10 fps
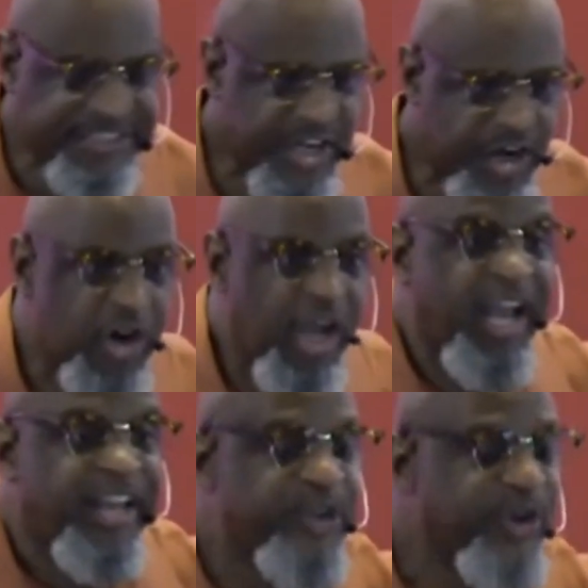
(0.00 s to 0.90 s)
so
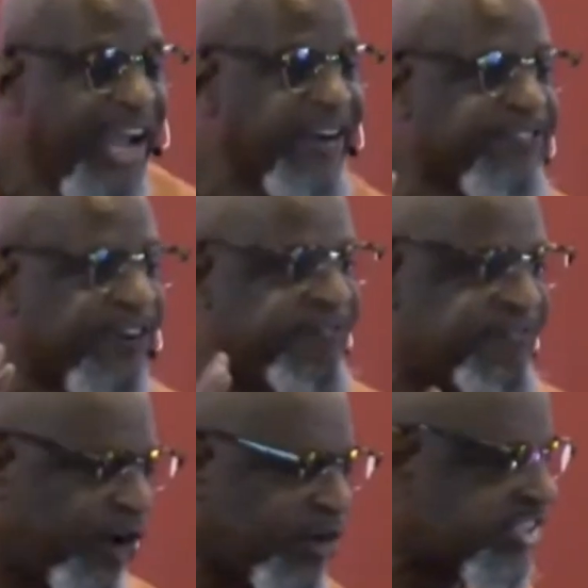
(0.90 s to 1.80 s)
you have to
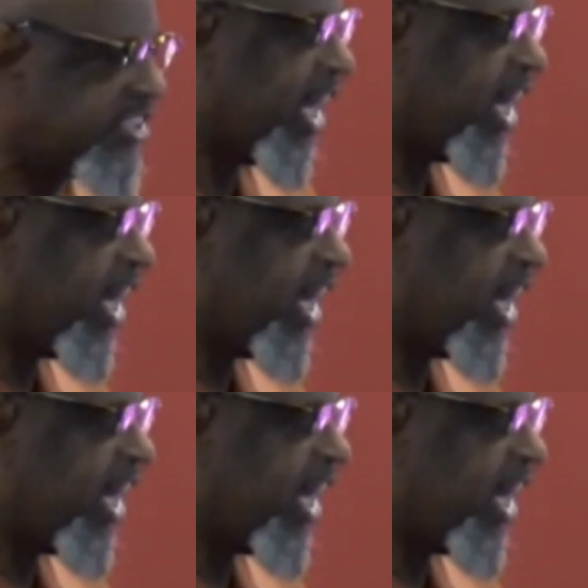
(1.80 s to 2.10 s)
focus.